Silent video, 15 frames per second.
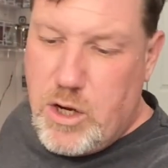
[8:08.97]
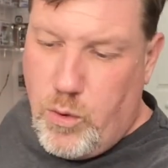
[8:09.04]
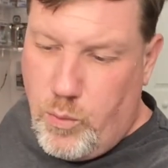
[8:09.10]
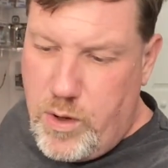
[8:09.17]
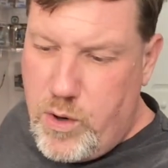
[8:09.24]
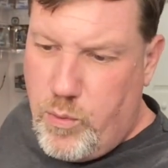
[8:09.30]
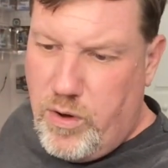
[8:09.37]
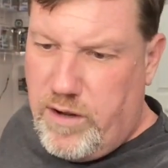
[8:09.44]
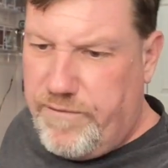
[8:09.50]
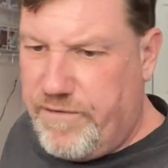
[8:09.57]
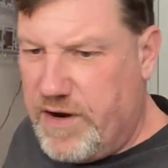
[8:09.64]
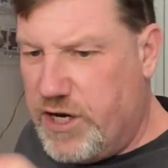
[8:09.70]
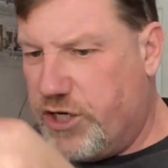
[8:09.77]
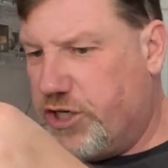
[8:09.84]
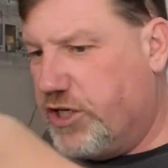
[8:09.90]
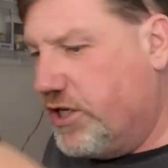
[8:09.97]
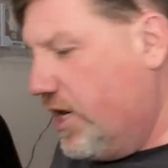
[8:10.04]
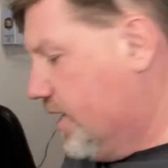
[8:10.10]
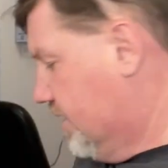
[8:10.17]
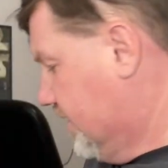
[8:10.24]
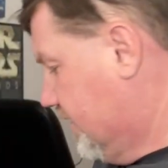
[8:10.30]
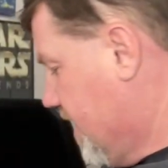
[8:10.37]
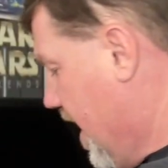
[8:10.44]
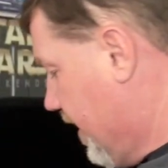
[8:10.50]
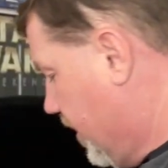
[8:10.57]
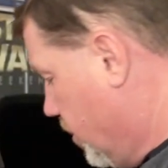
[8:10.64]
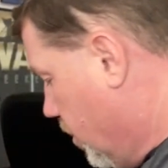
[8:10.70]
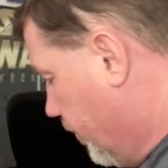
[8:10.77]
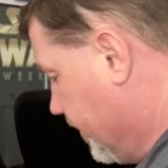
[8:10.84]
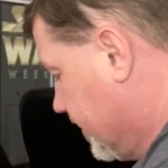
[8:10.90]
we will finish
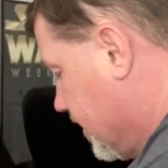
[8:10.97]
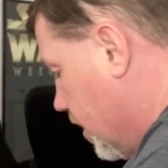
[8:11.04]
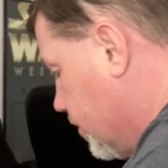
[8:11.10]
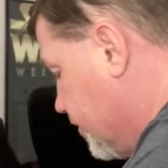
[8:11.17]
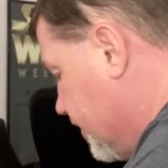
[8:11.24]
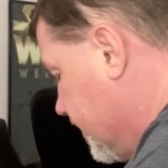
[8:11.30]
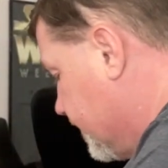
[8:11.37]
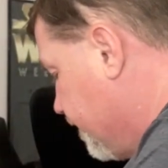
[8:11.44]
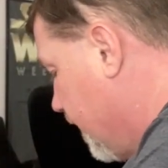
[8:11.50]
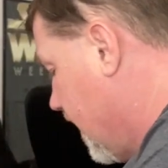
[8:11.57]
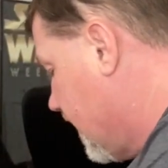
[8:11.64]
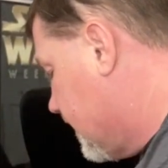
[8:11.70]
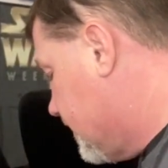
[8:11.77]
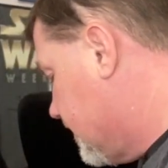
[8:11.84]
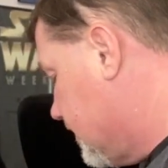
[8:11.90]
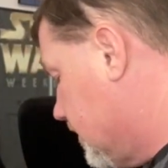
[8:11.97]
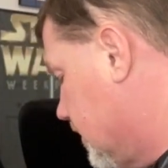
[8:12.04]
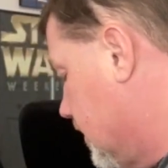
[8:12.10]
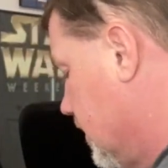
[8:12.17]
stacking all these cars in this box.